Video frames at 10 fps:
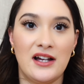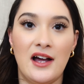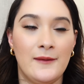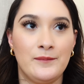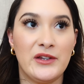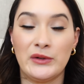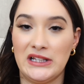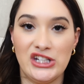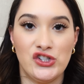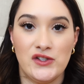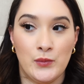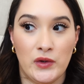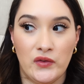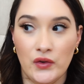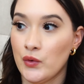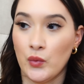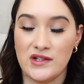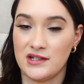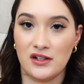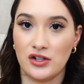The relationship with food
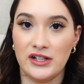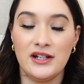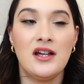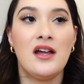wasn't good.